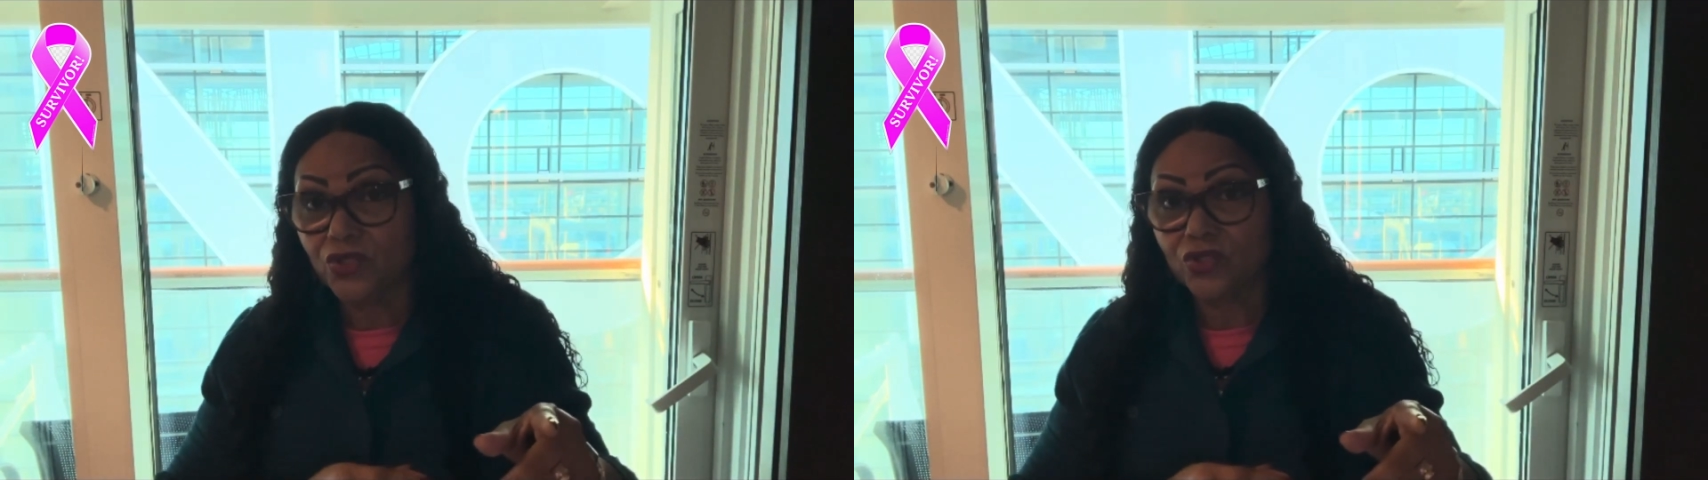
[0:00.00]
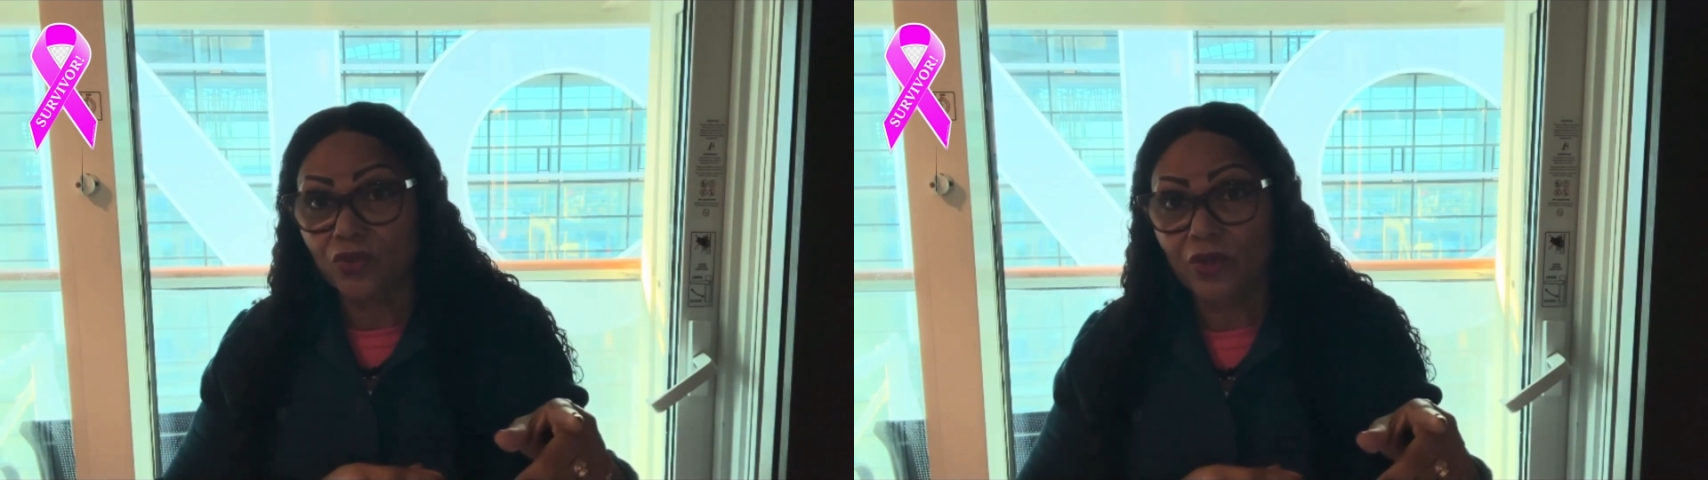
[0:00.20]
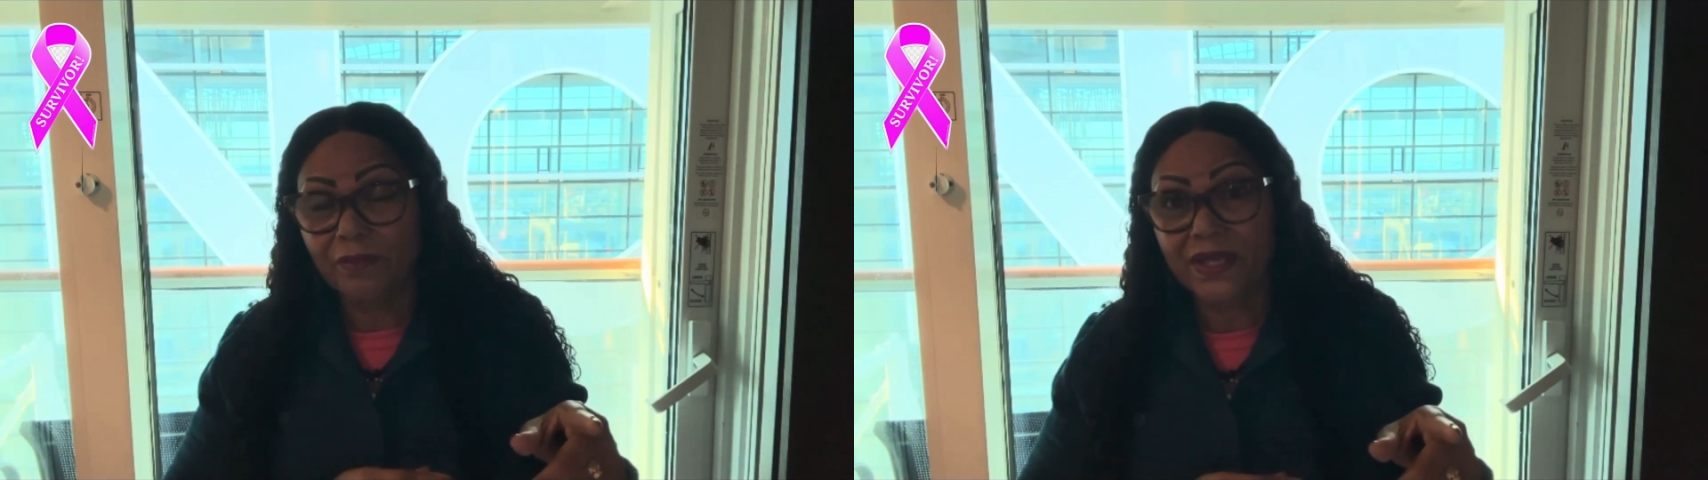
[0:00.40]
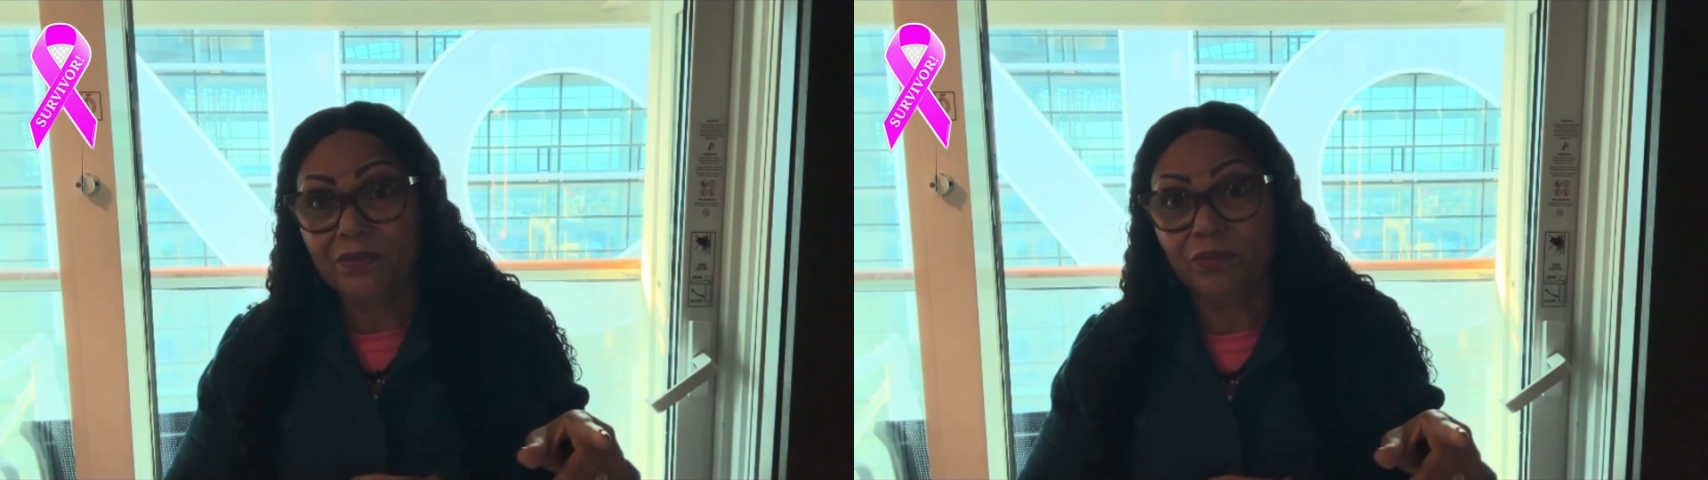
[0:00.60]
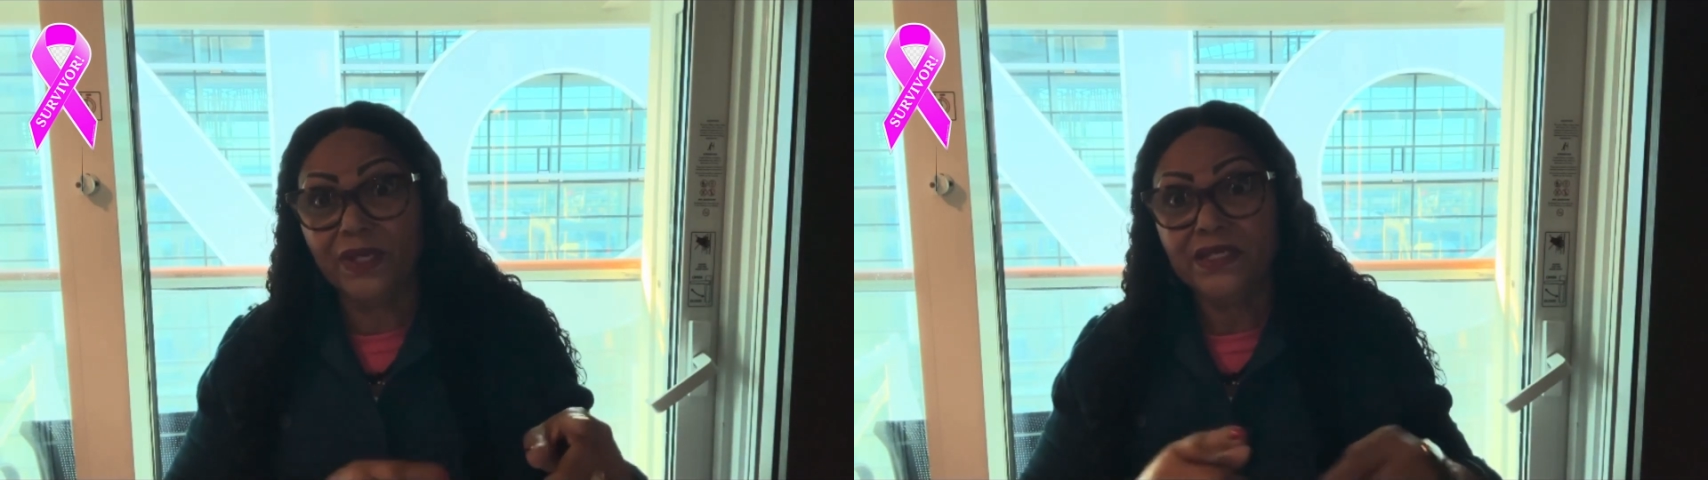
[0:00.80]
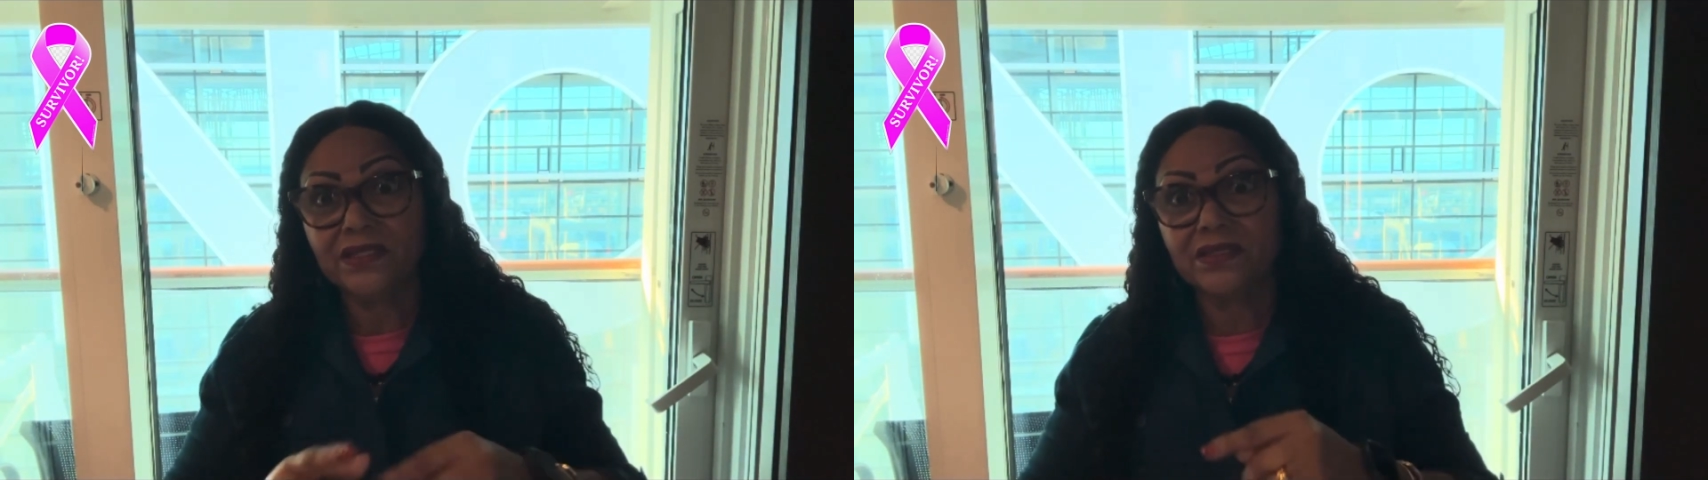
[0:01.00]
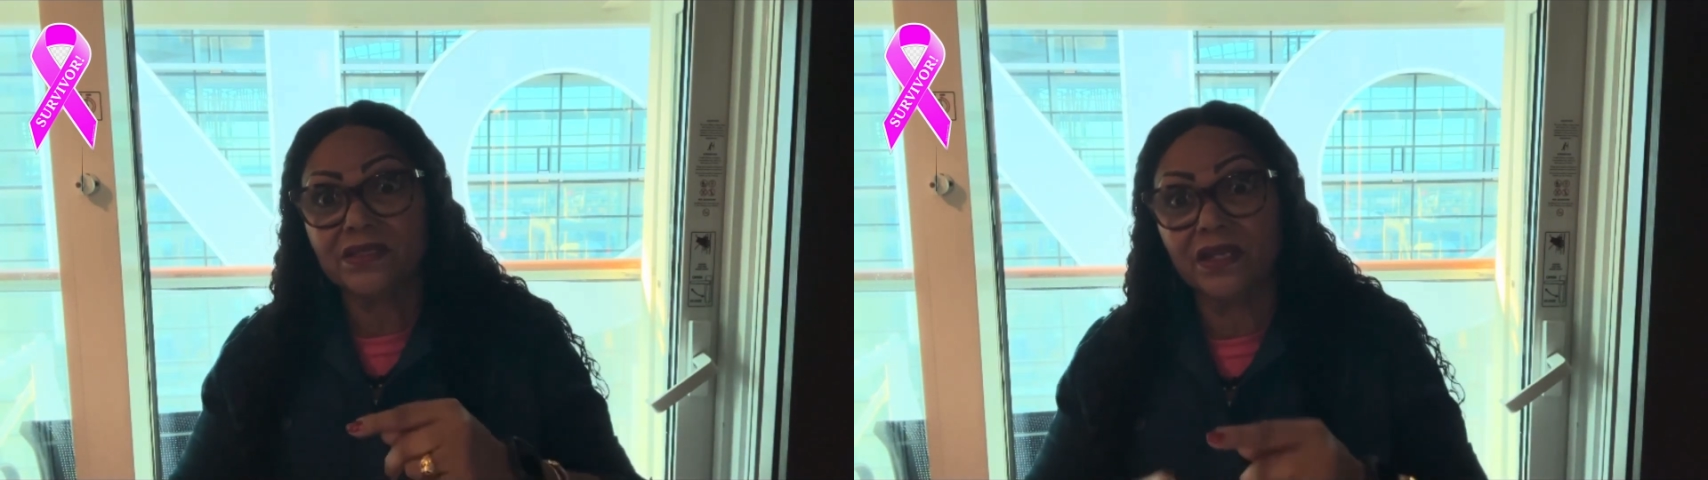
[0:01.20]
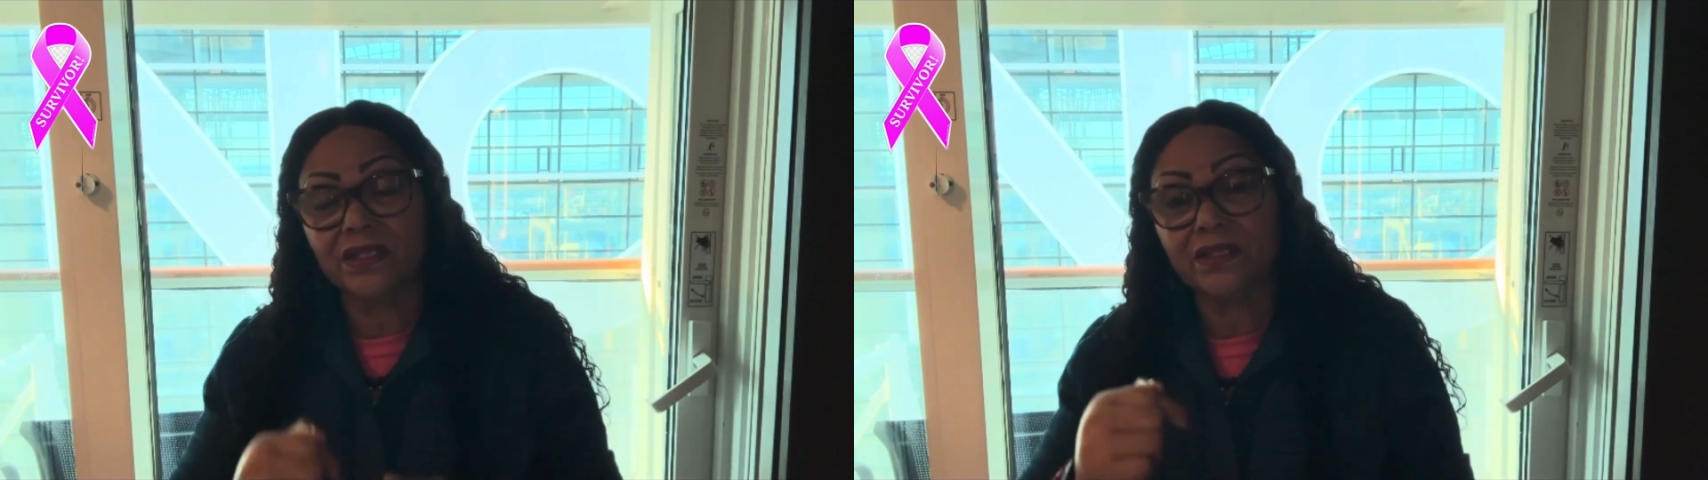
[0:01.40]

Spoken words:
So, I mean, please